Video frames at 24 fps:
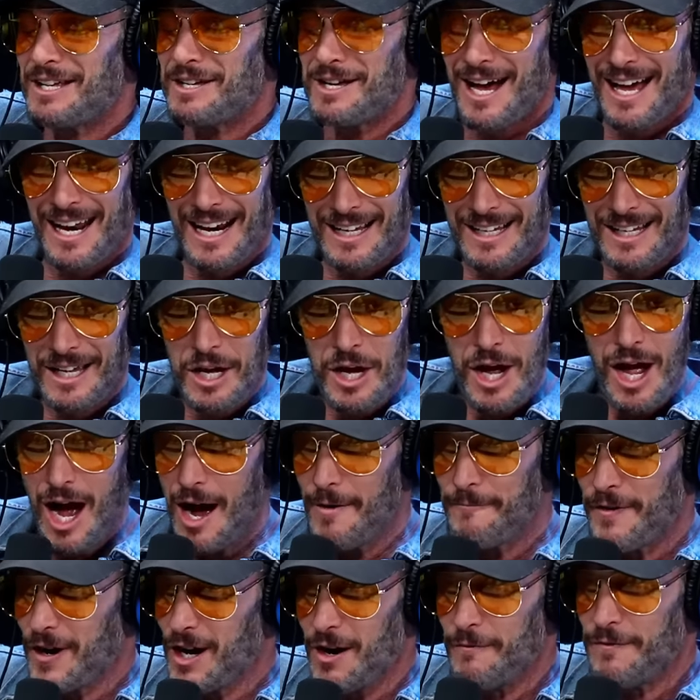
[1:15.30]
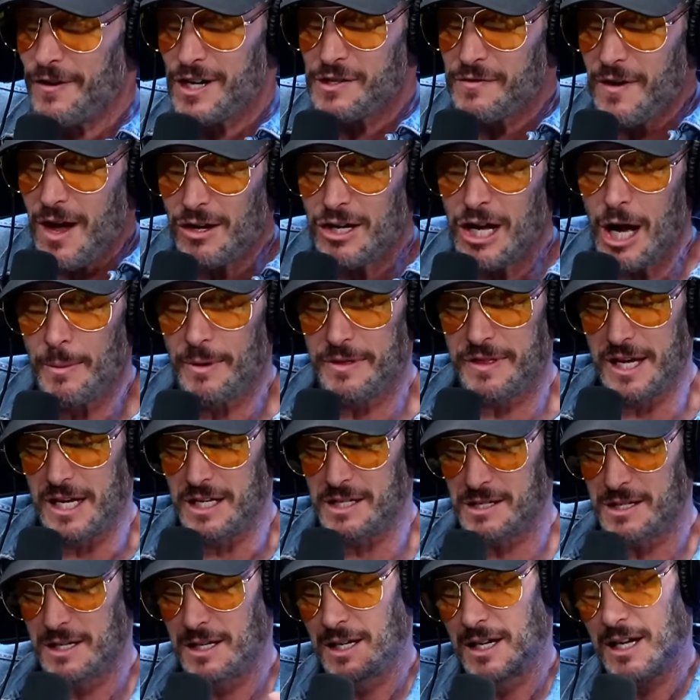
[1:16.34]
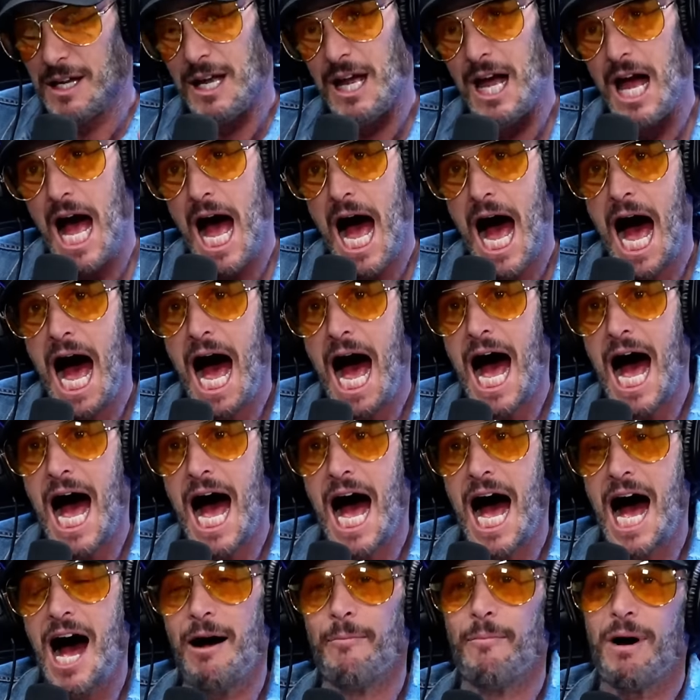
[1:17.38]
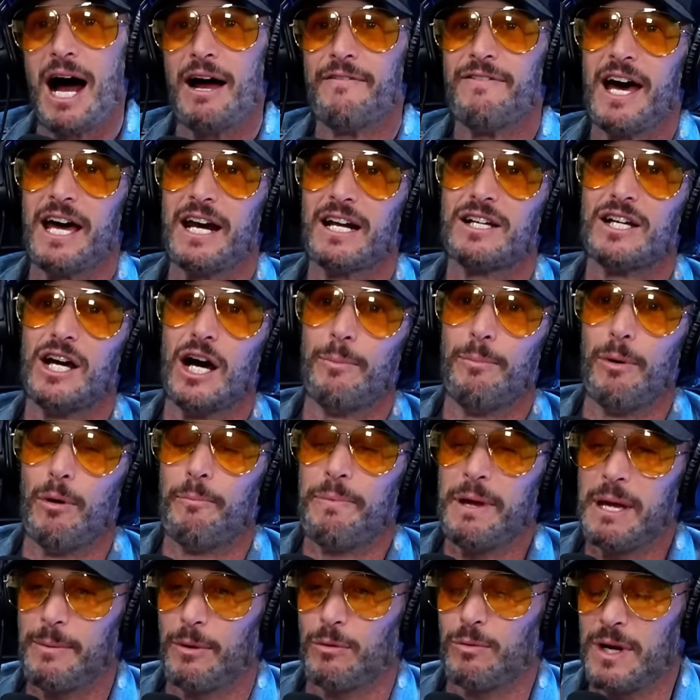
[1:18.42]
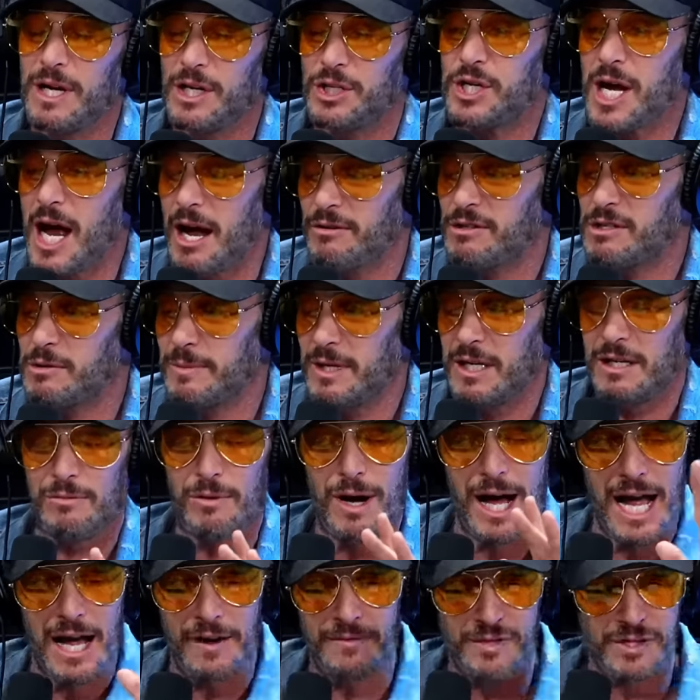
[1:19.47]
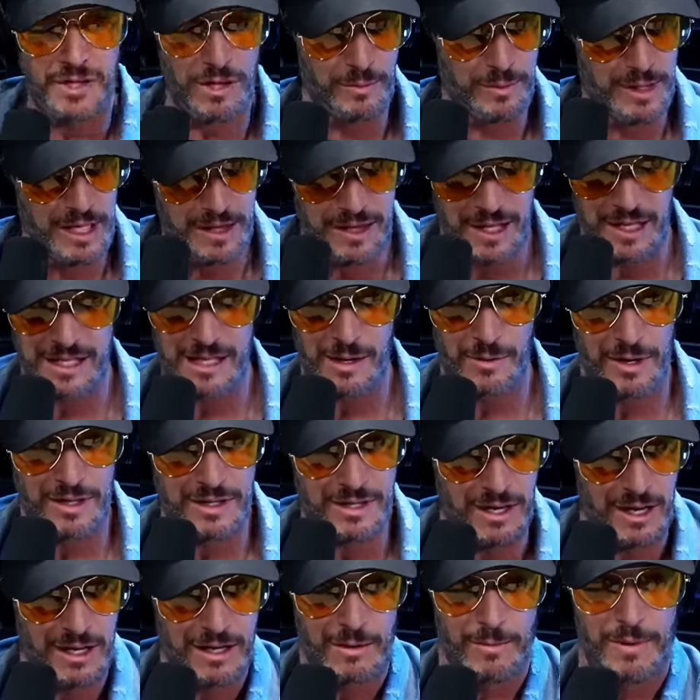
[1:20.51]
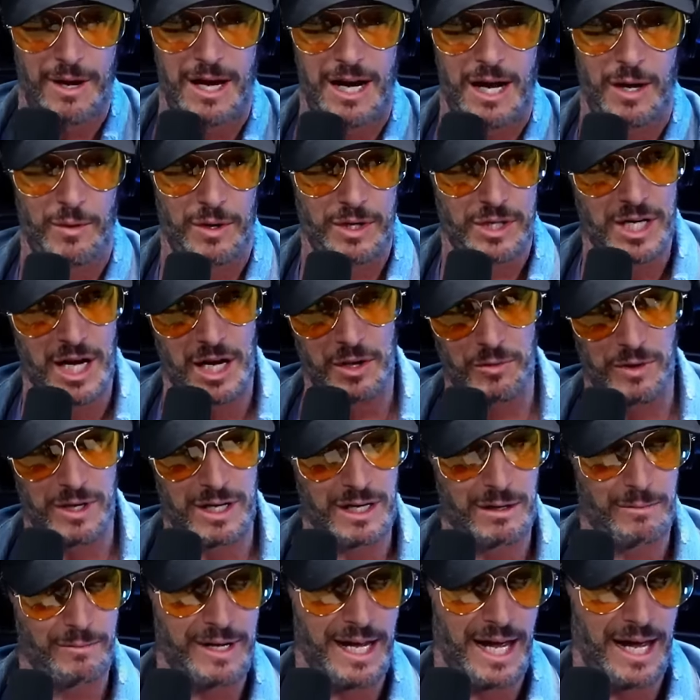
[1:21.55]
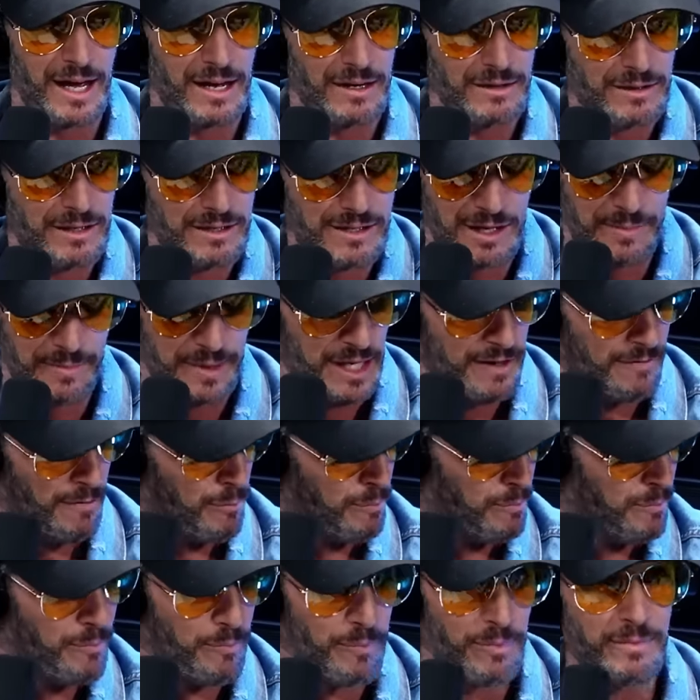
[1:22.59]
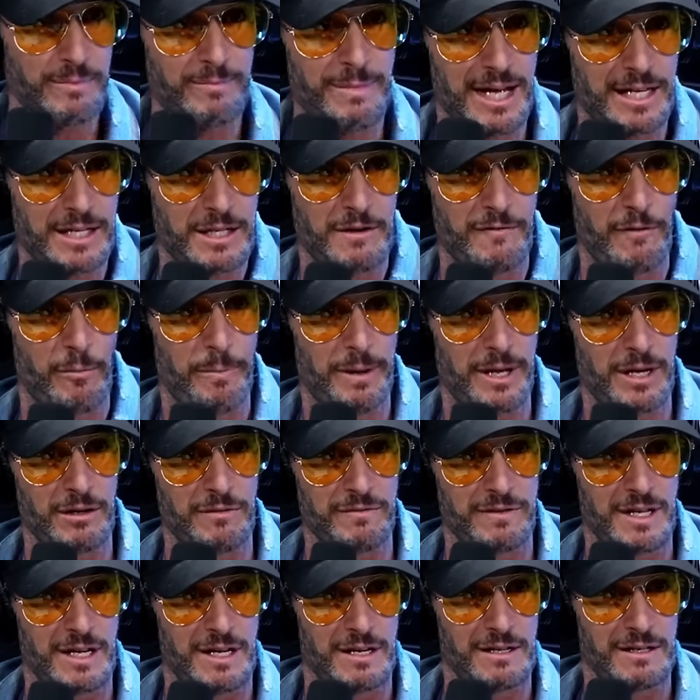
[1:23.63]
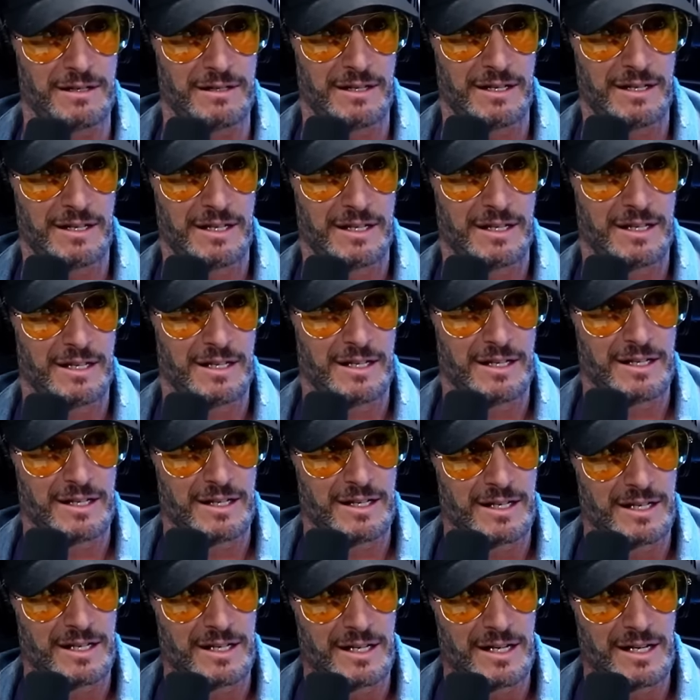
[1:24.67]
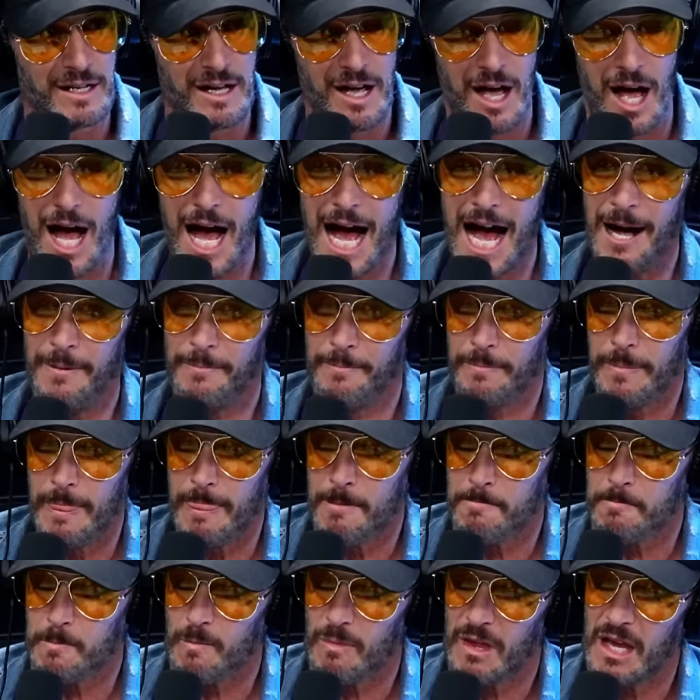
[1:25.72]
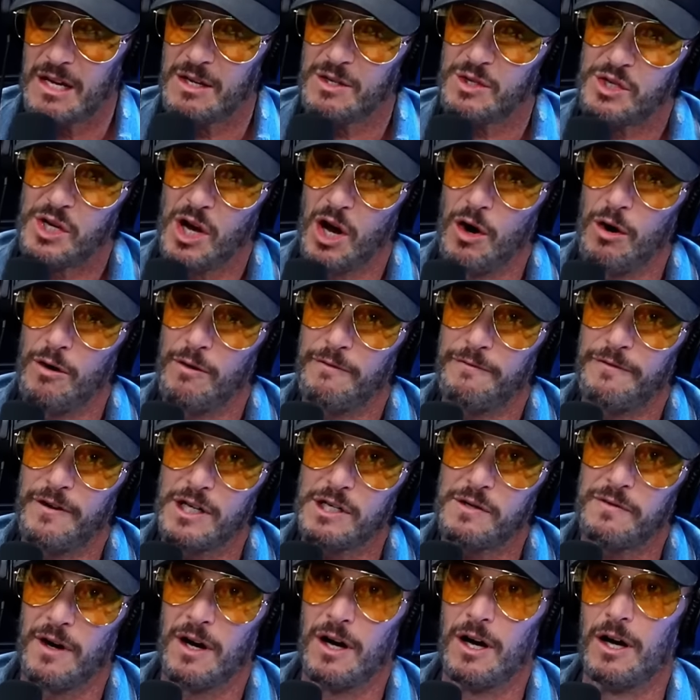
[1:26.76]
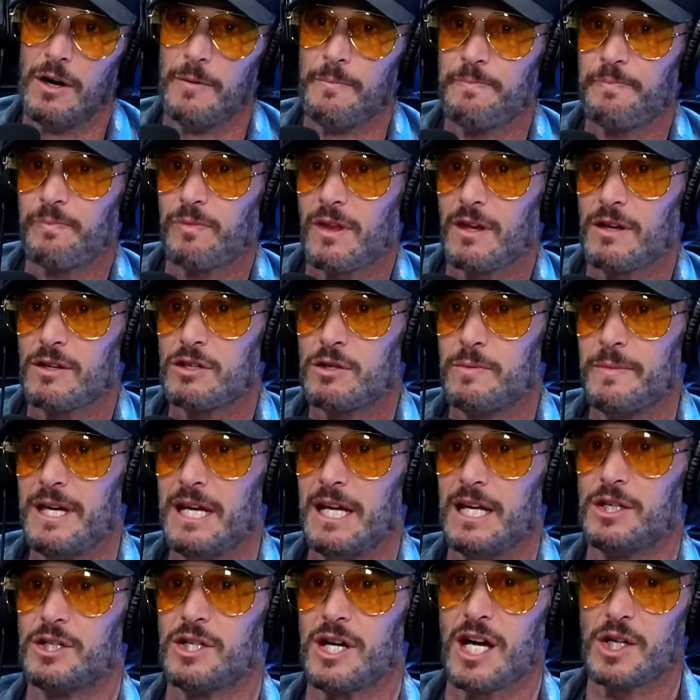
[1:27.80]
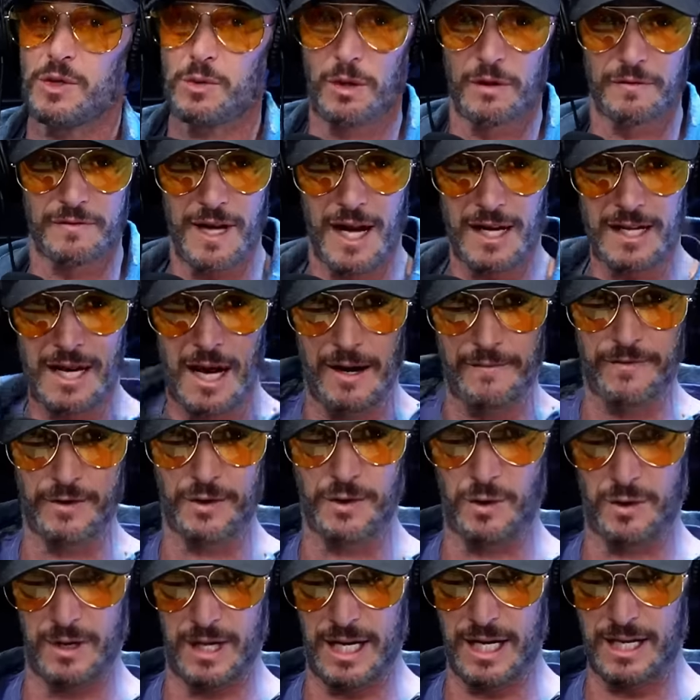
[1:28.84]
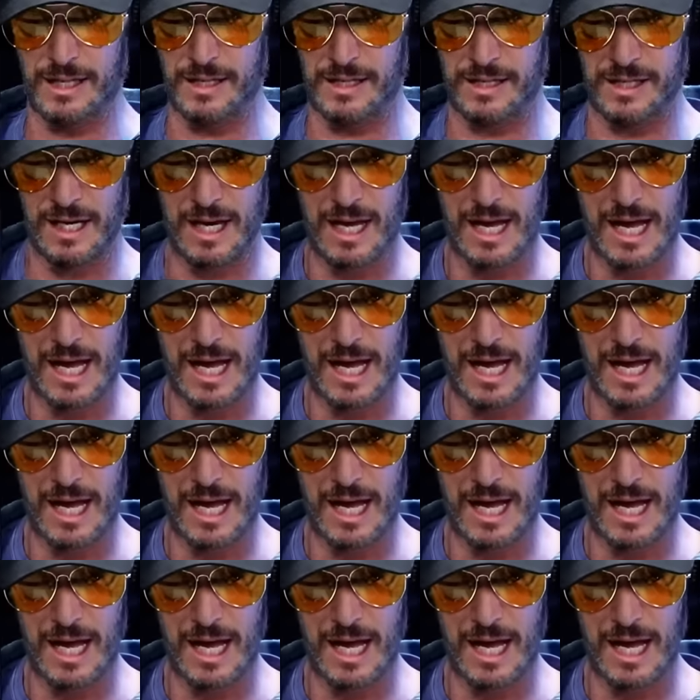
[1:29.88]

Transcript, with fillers: Iconic. Yeah. First of all, a couple things. Um, I've had a couple people reach out to me. I have so many things I want to talk about. I wish I had written them down. Does anybody have a Matt? Do you have a pen over there? Um, so first of all, ComedianJoshWolf.com for tour dates.